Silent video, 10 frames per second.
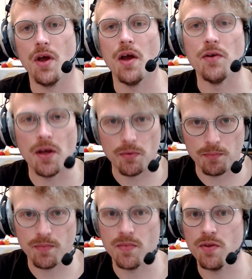And now,
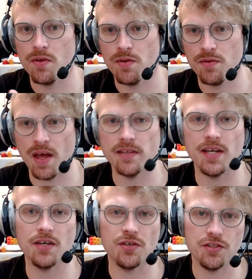that's
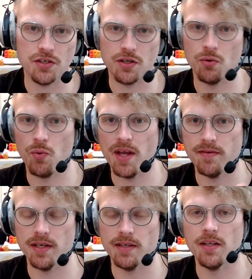actually just going to wave
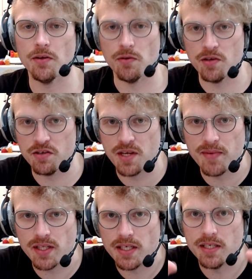it. And you
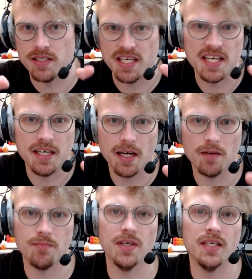typically heat it
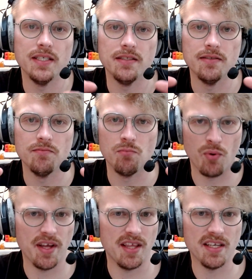up and
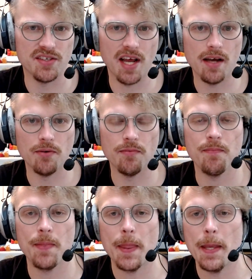break things down.
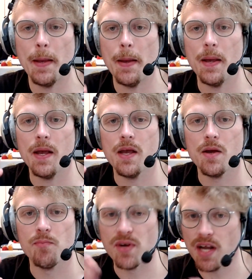
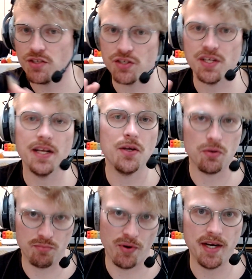But not just any
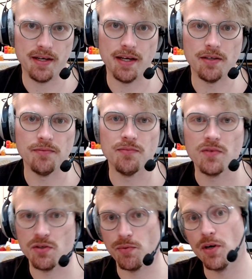old breakdown,
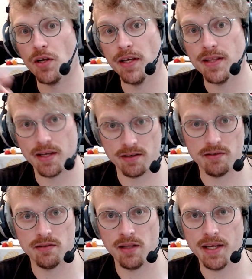because we're going to get that
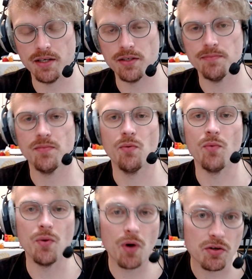later.
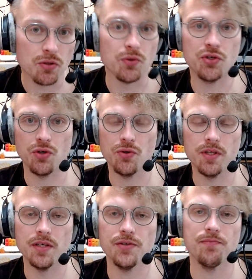We want to stir
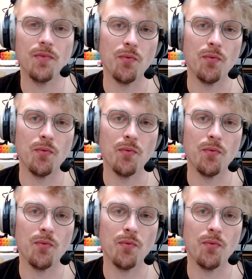this.